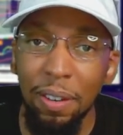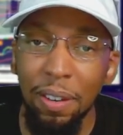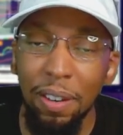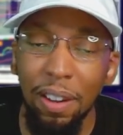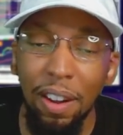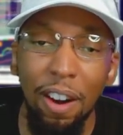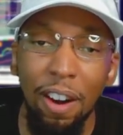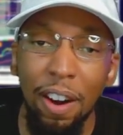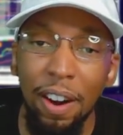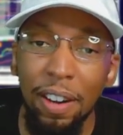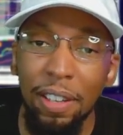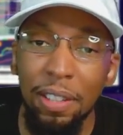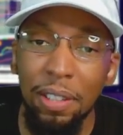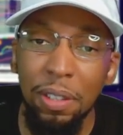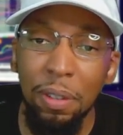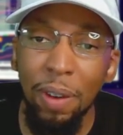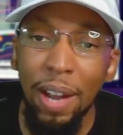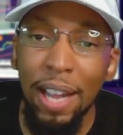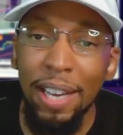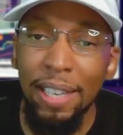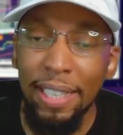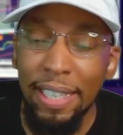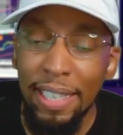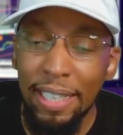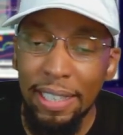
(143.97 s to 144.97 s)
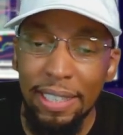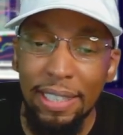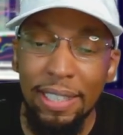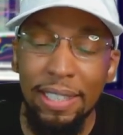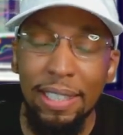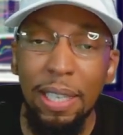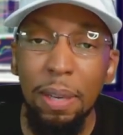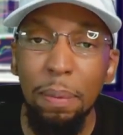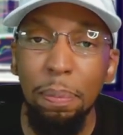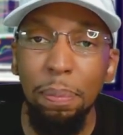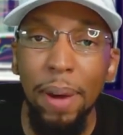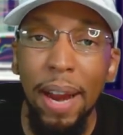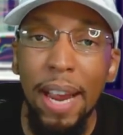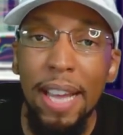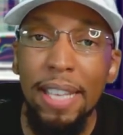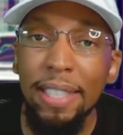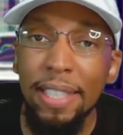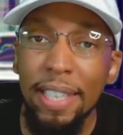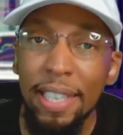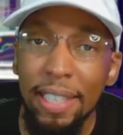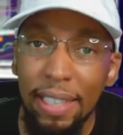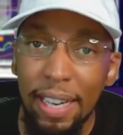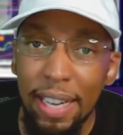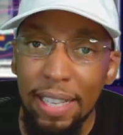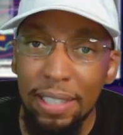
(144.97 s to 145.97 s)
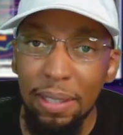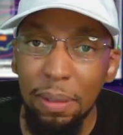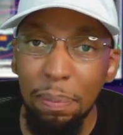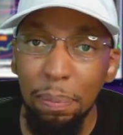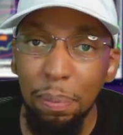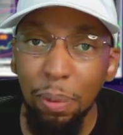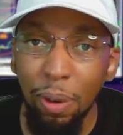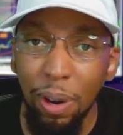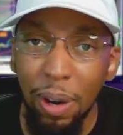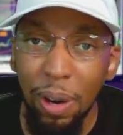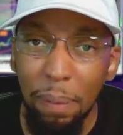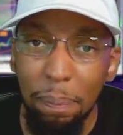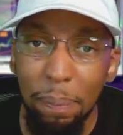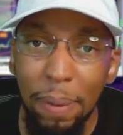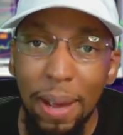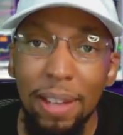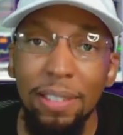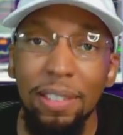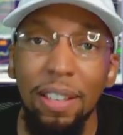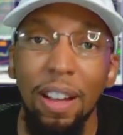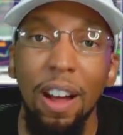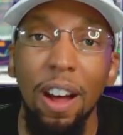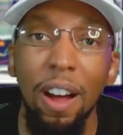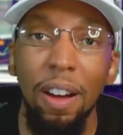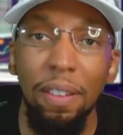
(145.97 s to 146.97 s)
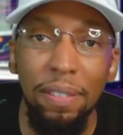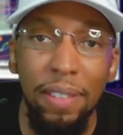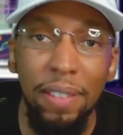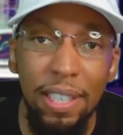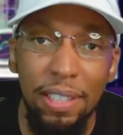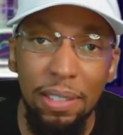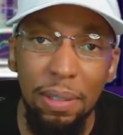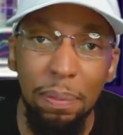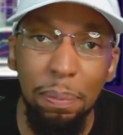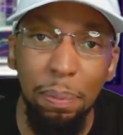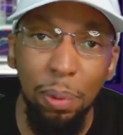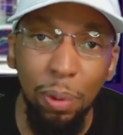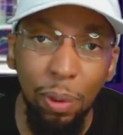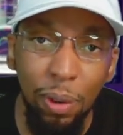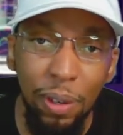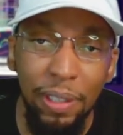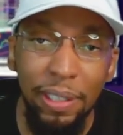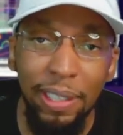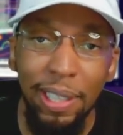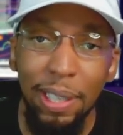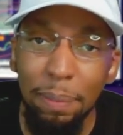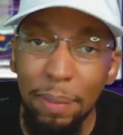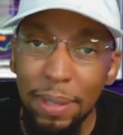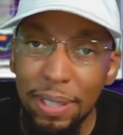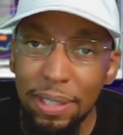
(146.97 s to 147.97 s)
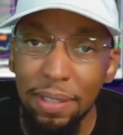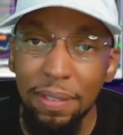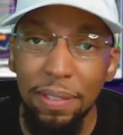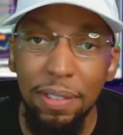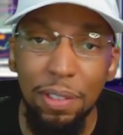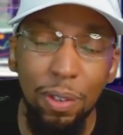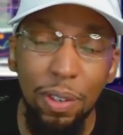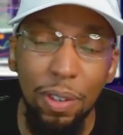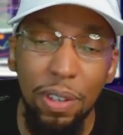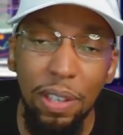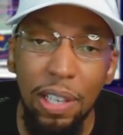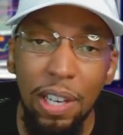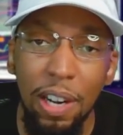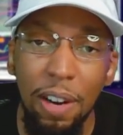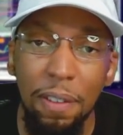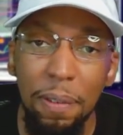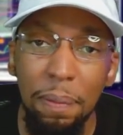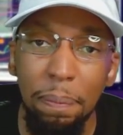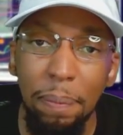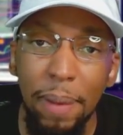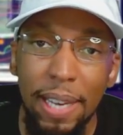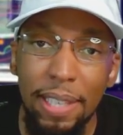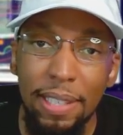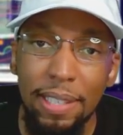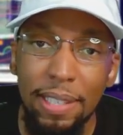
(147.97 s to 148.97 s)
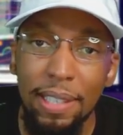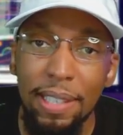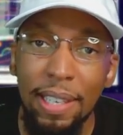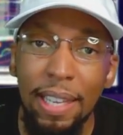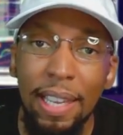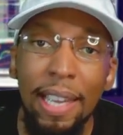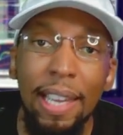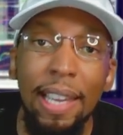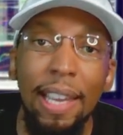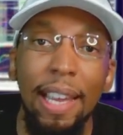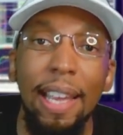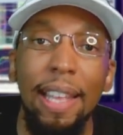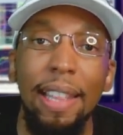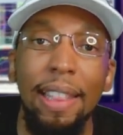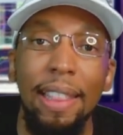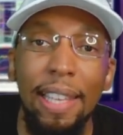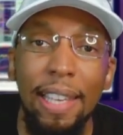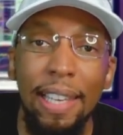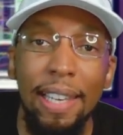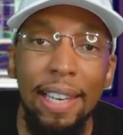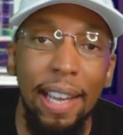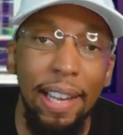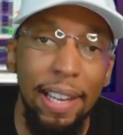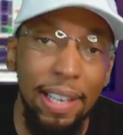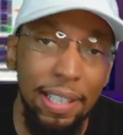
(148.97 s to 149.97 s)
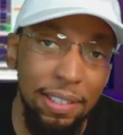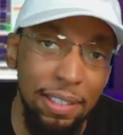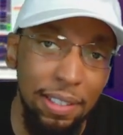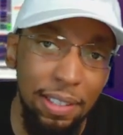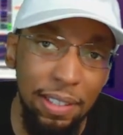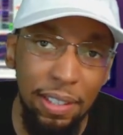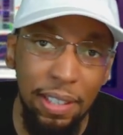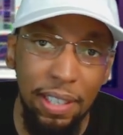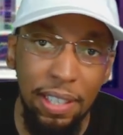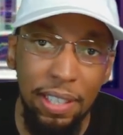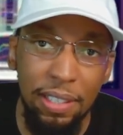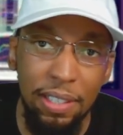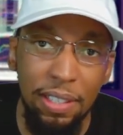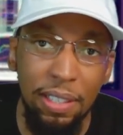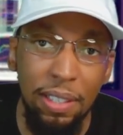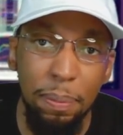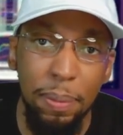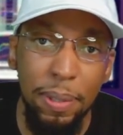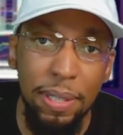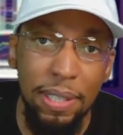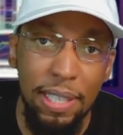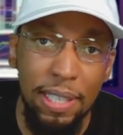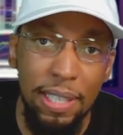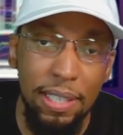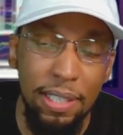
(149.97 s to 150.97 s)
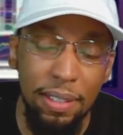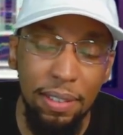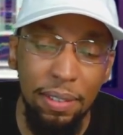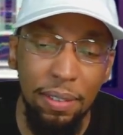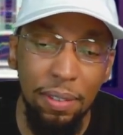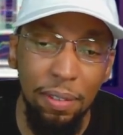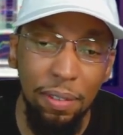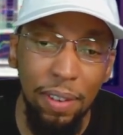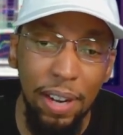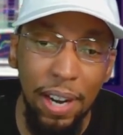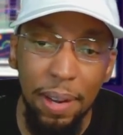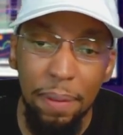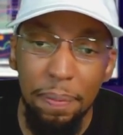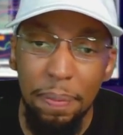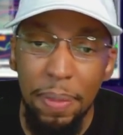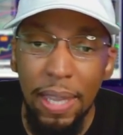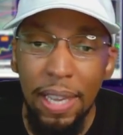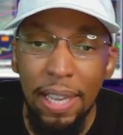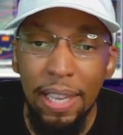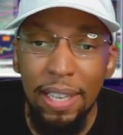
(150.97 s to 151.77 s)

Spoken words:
Or do I need to see price hit that support, bounce off that support, give me some sort of confirmation, and then I enter into the position, right?